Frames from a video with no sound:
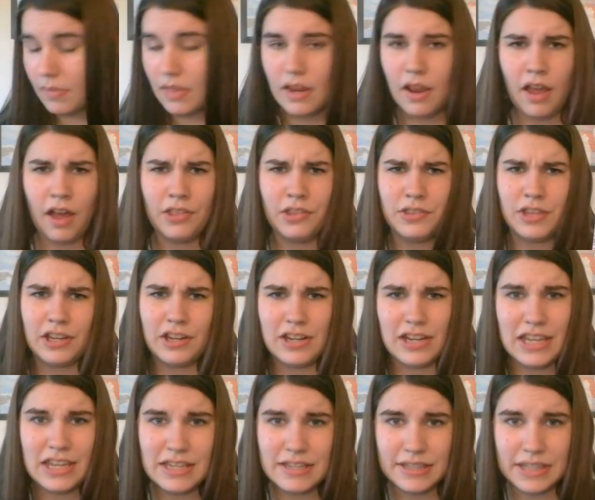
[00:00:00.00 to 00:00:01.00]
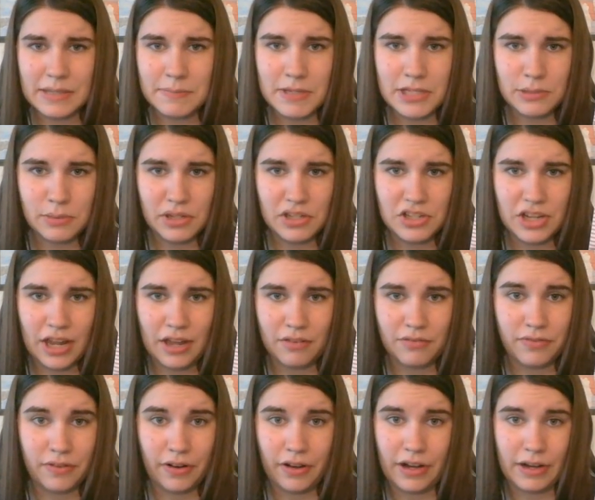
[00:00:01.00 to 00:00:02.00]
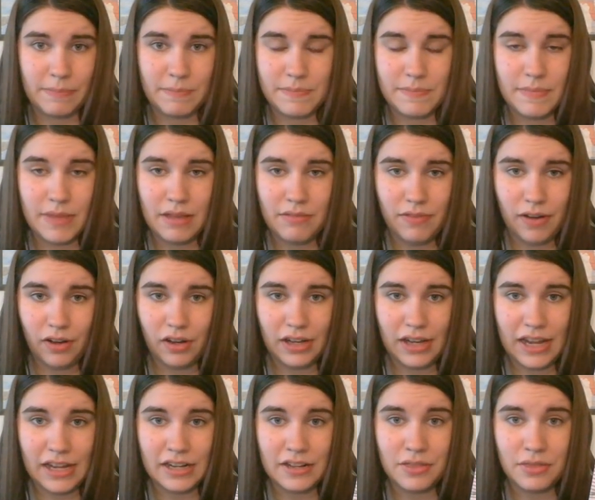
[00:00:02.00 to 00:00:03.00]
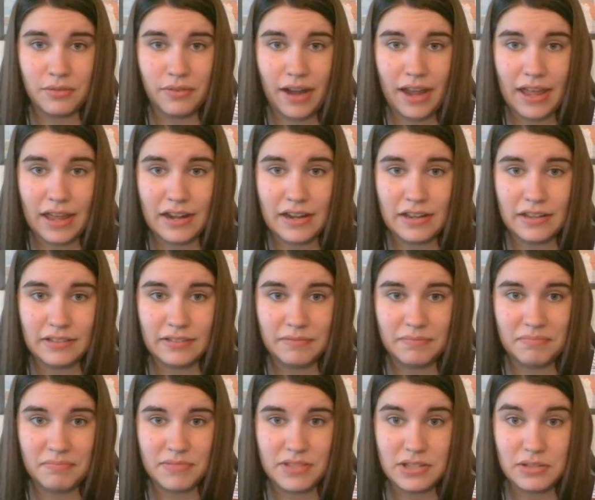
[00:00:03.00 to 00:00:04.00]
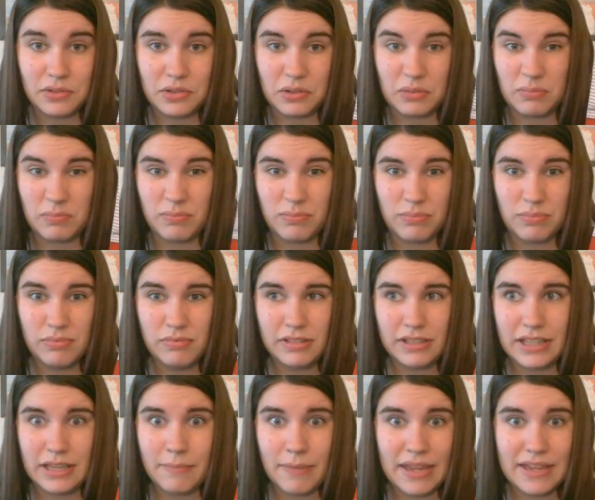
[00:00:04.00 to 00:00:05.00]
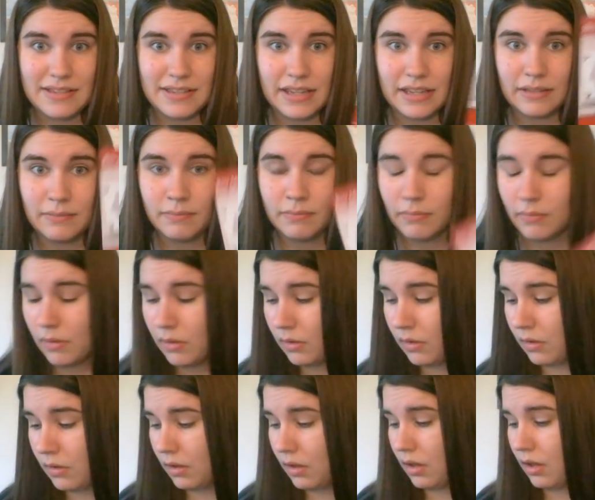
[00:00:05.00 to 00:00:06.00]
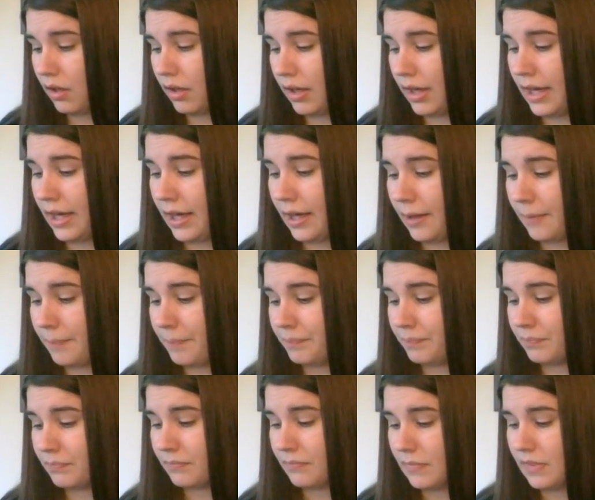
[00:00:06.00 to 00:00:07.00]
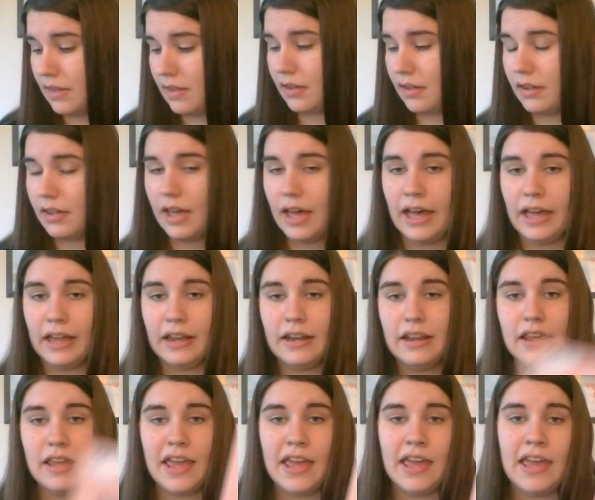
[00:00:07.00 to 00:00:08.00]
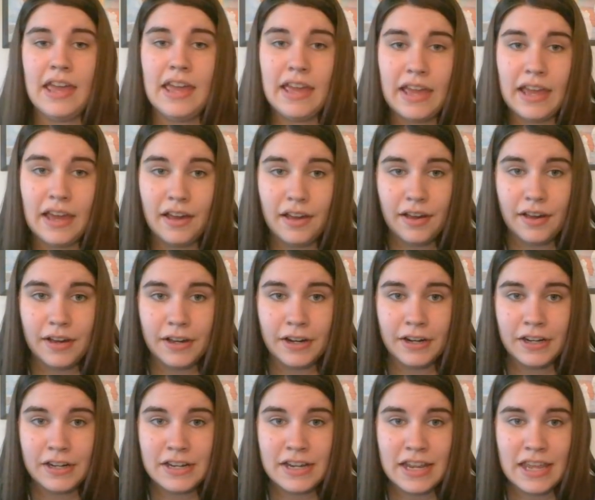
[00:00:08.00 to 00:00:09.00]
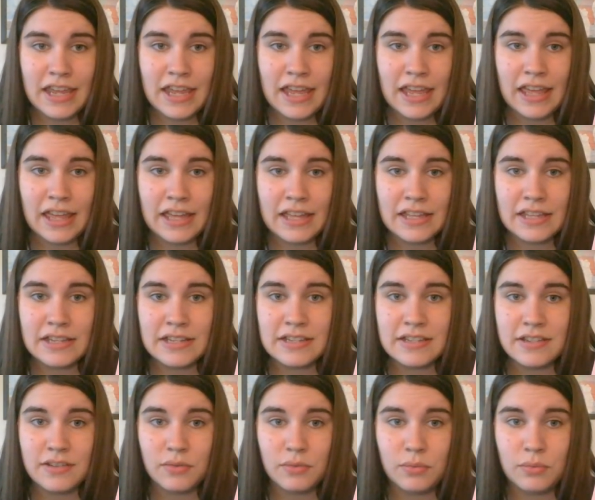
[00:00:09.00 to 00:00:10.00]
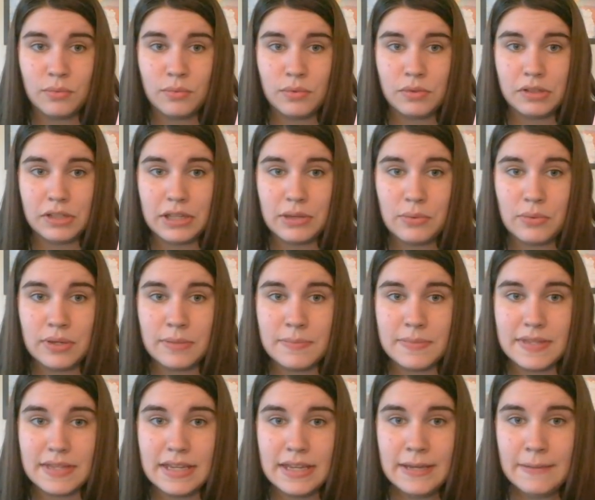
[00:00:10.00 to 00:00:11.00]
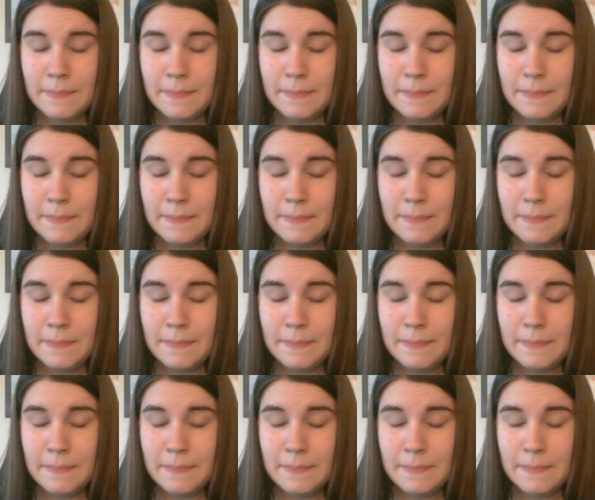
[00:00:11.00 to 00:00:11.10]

Although that could easily be switched out for a variegated thread to look really amazing. Got a Heart and Hand Wool Whimsy,